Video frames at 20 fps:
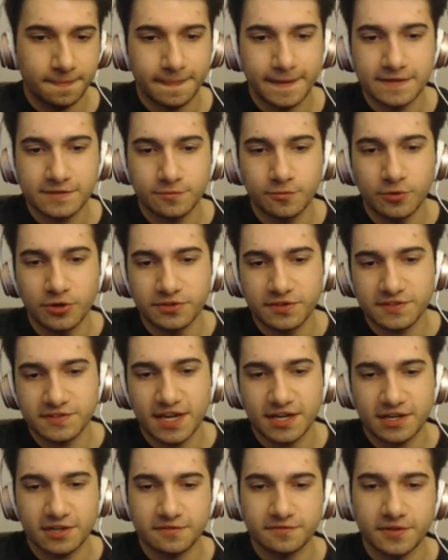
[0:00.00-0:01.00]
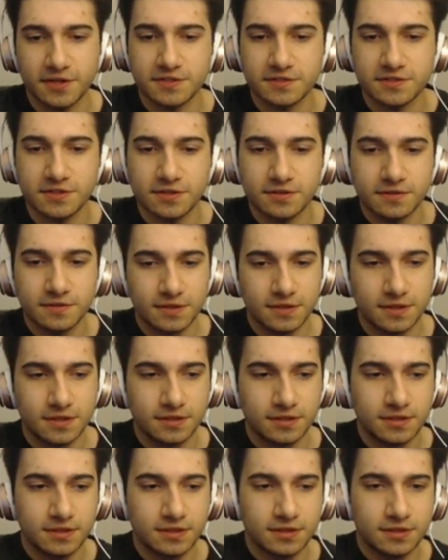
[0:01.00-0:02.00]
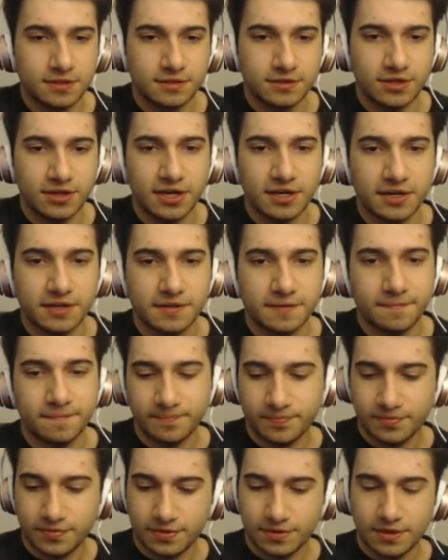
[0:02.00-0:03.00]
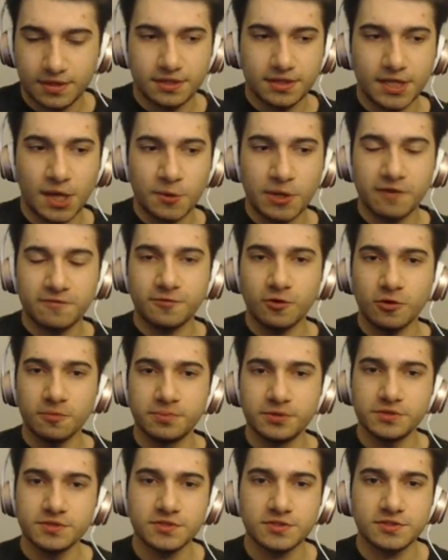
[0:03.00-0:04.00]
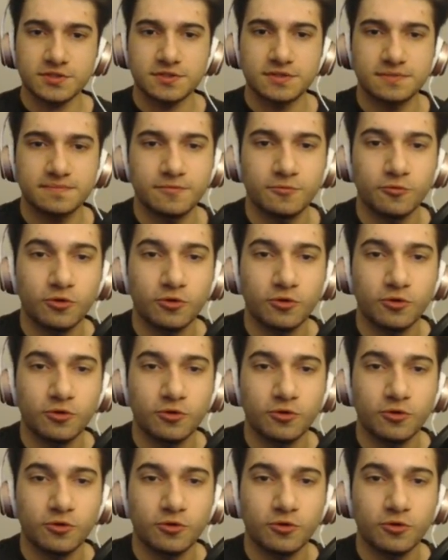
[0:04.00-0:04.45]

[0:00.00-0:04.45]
it's worth the sacrifice though. All right, now we have full boots.